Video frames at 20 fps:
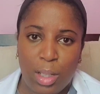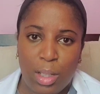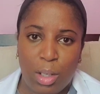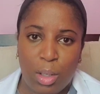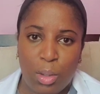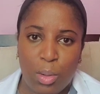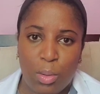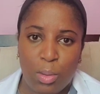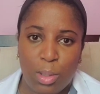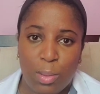
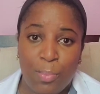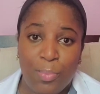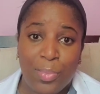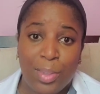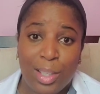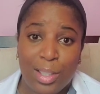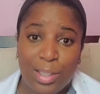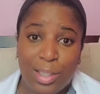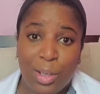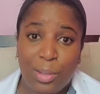those
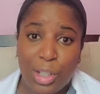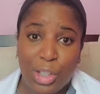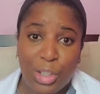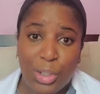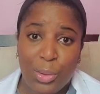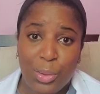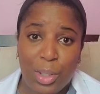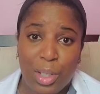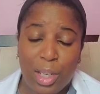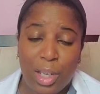so that
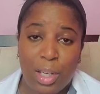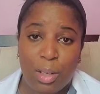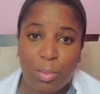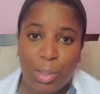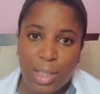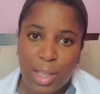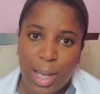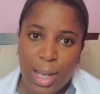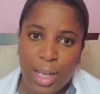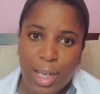you can
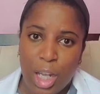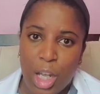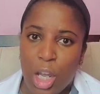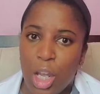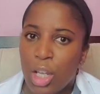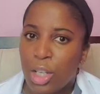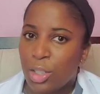retain it.